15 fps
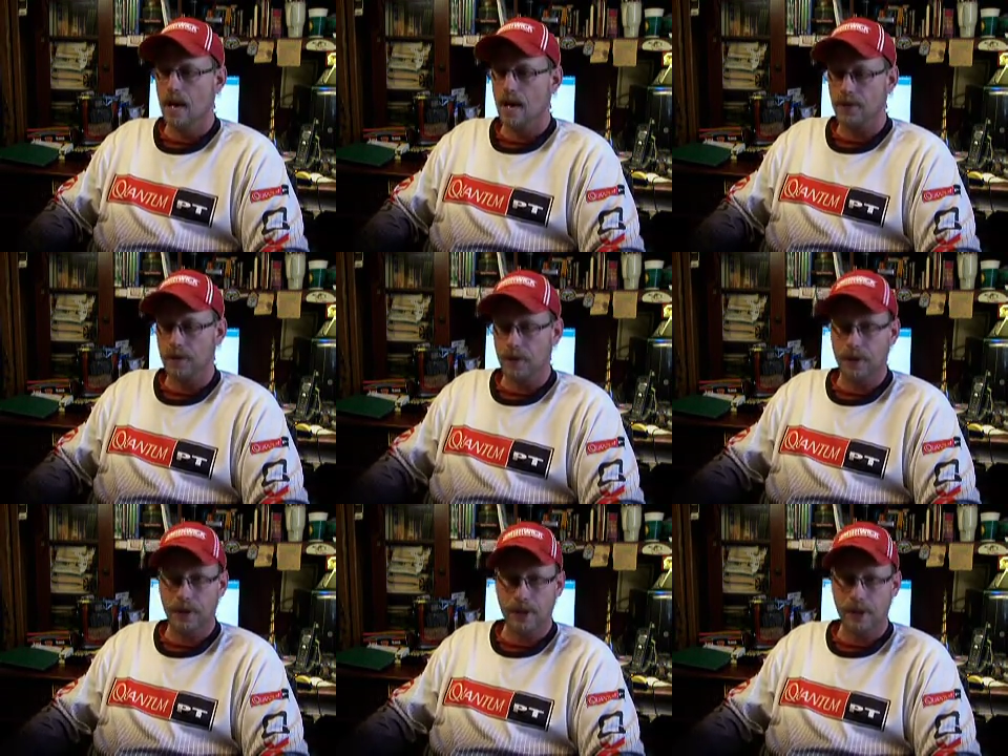If
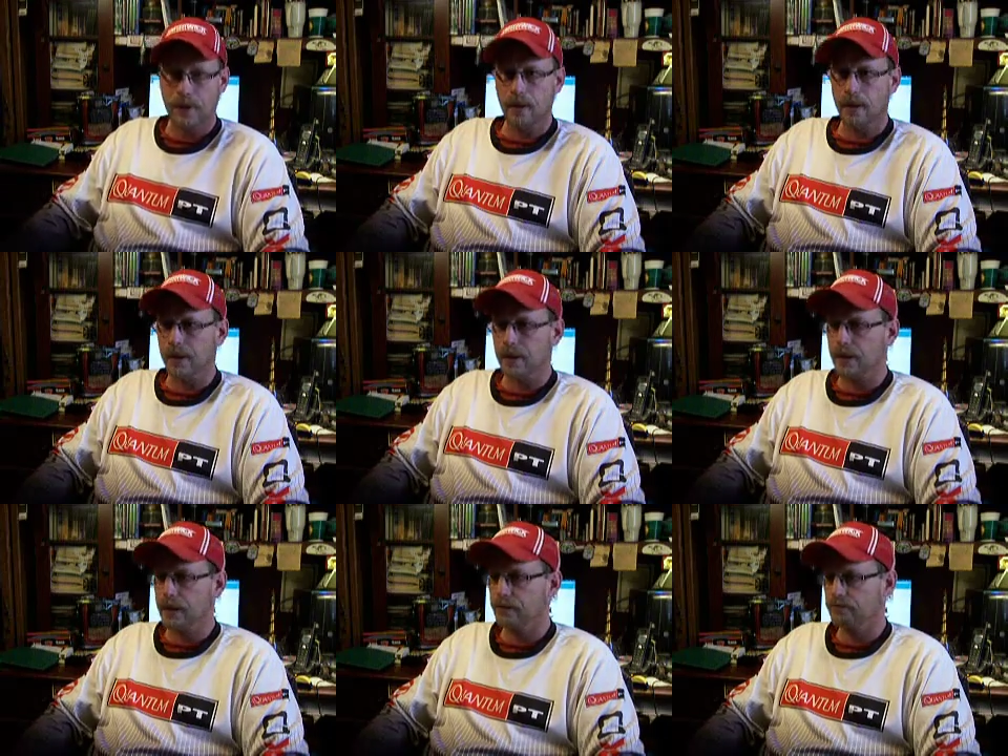you're a deer
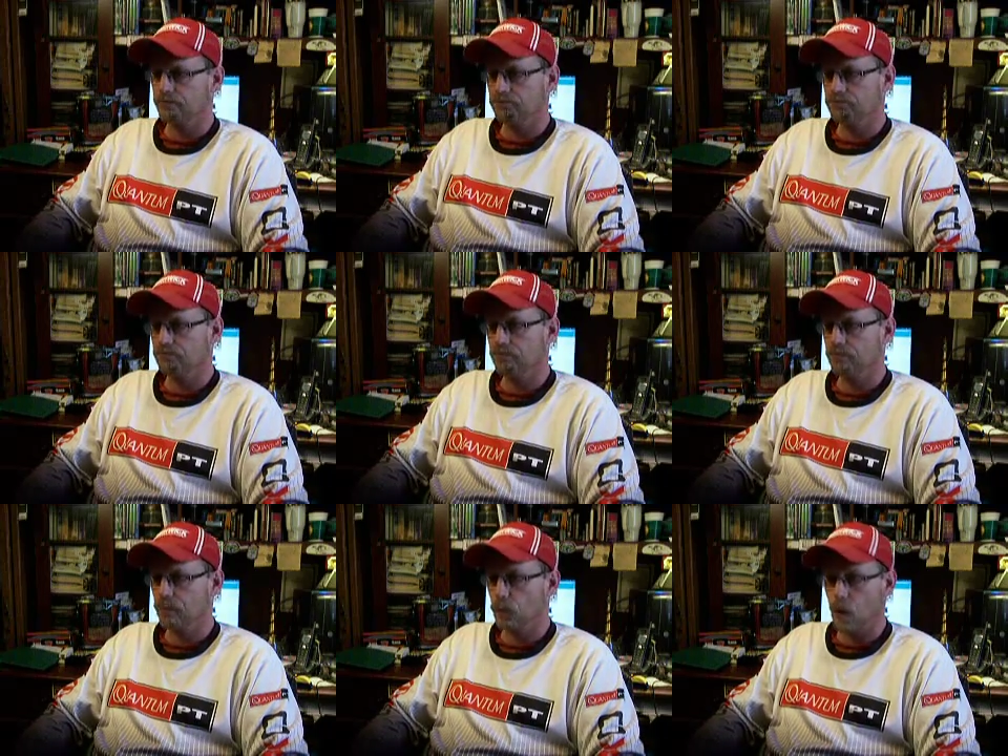hunter,
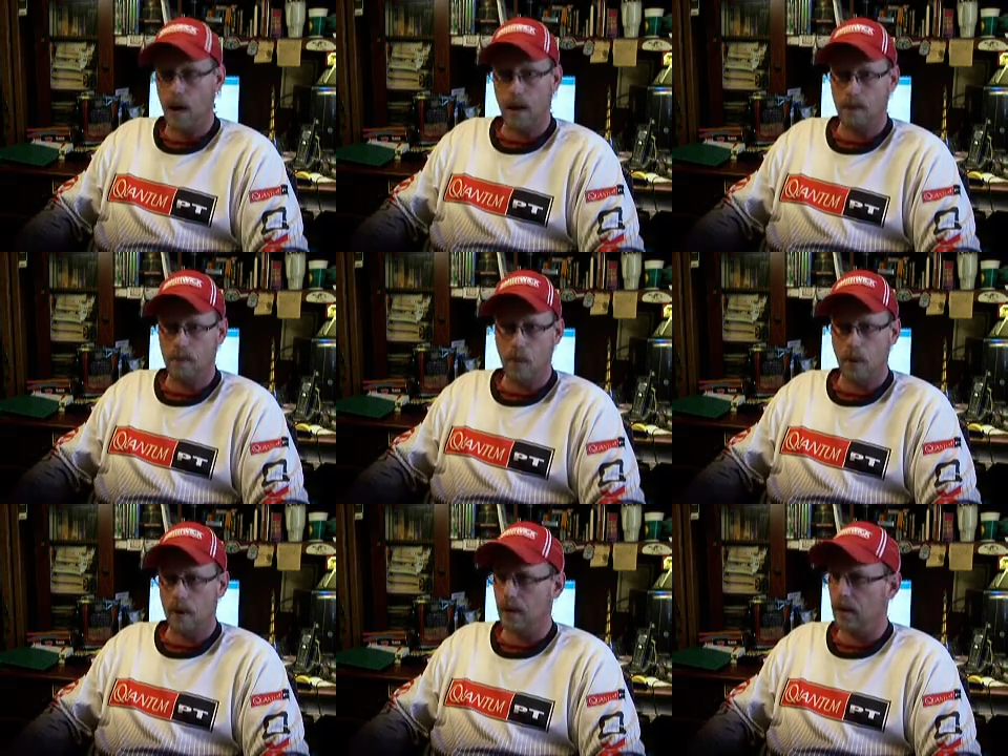wild
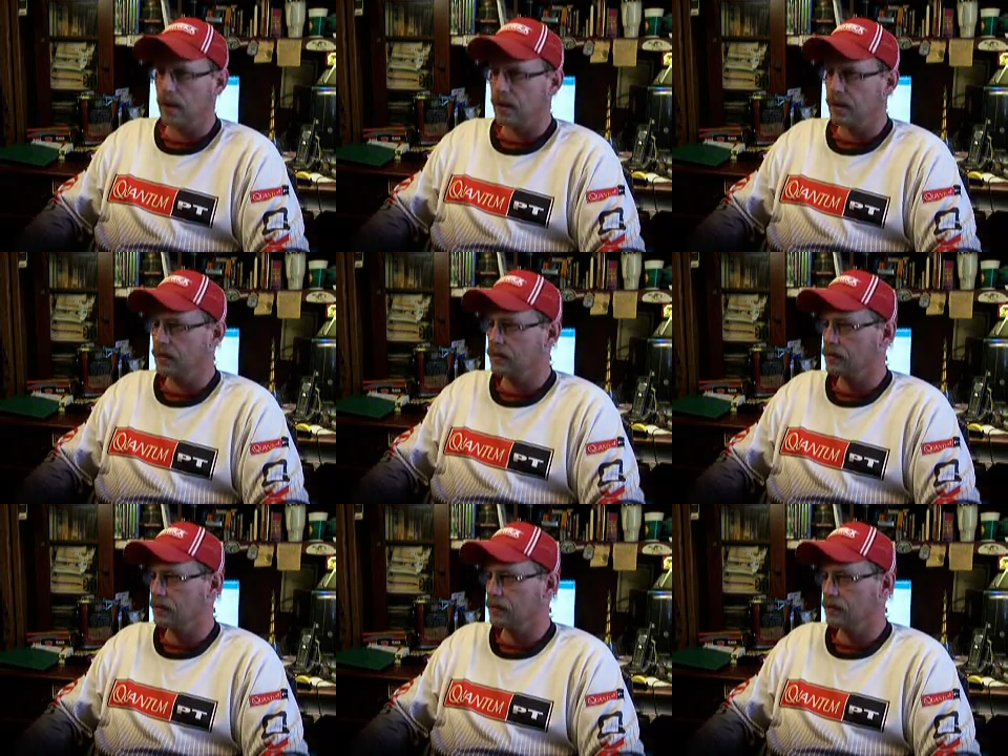boar hunter,
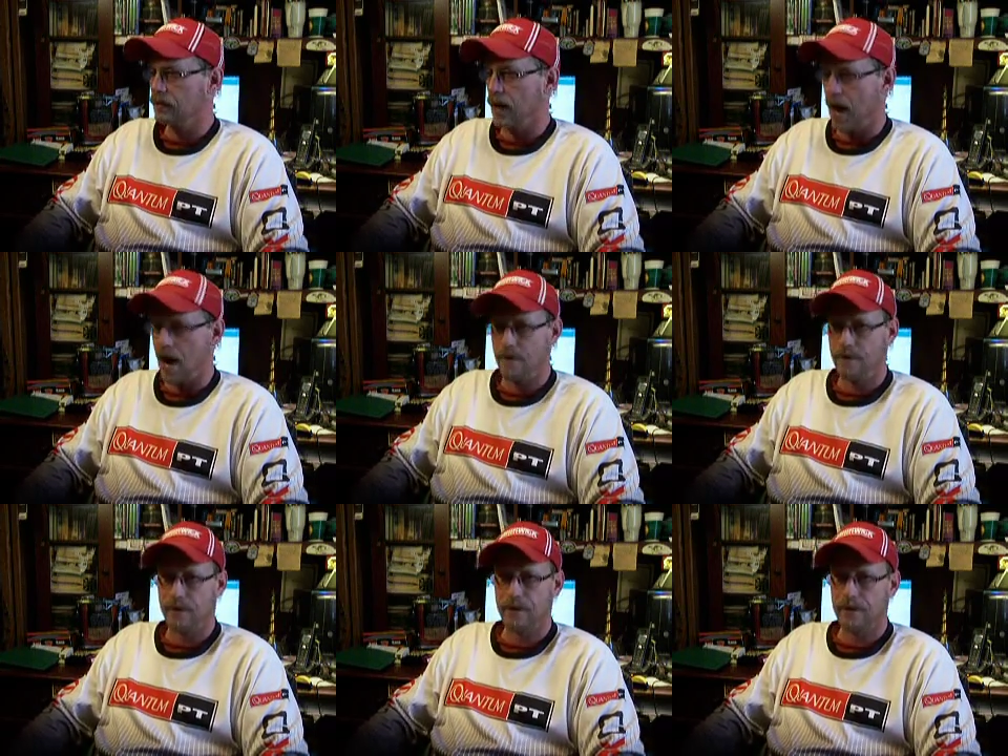
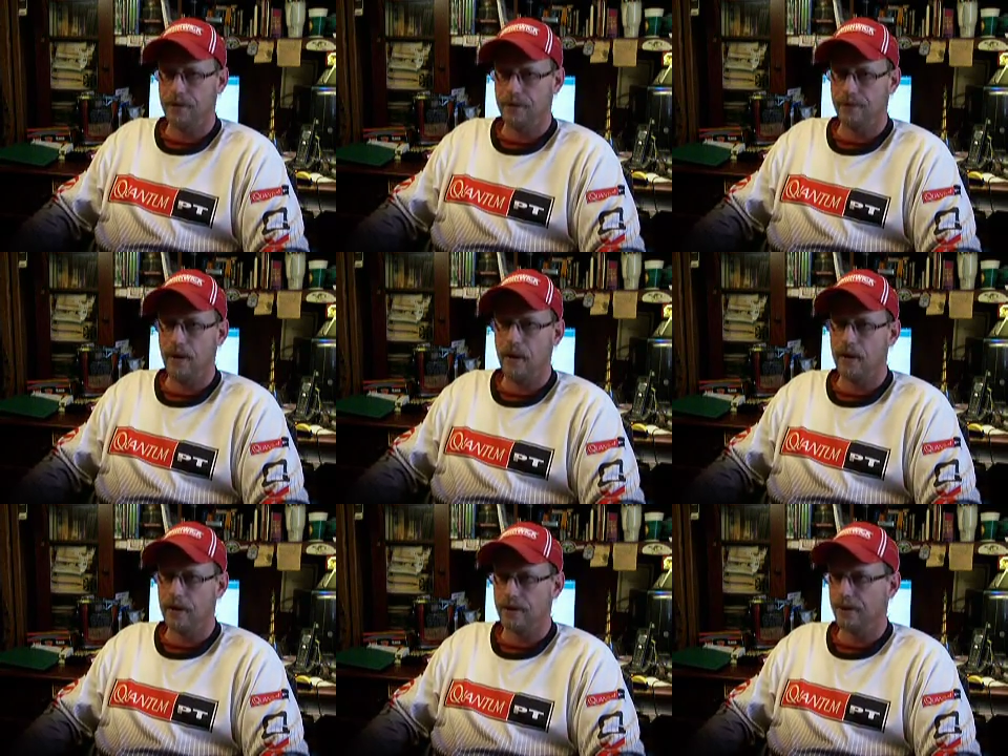African
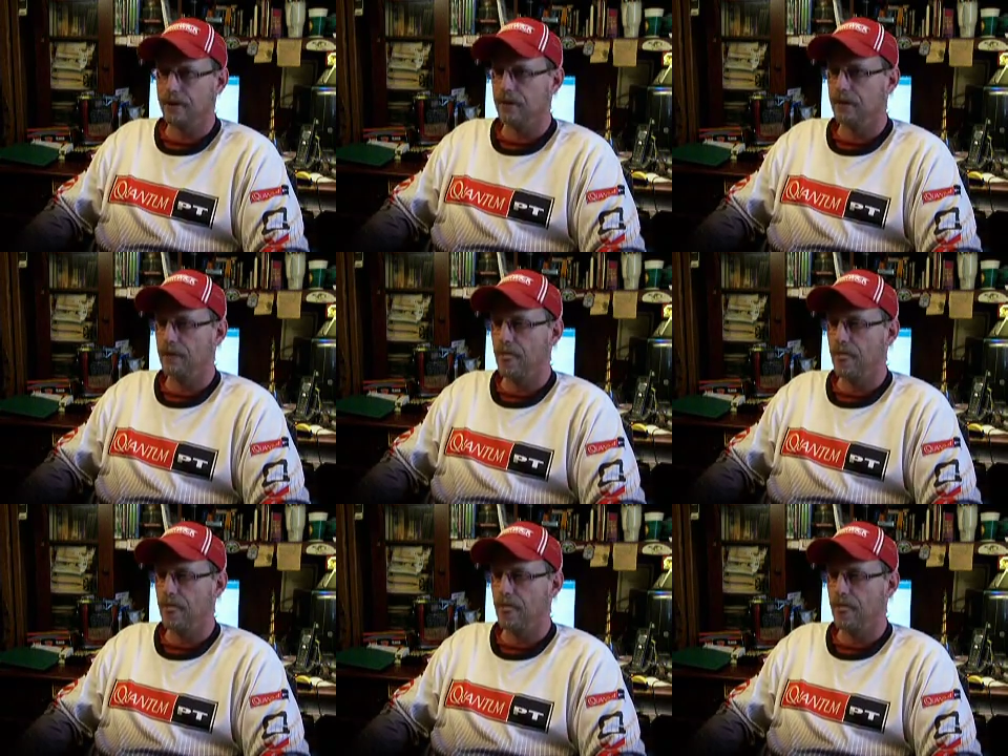safarist,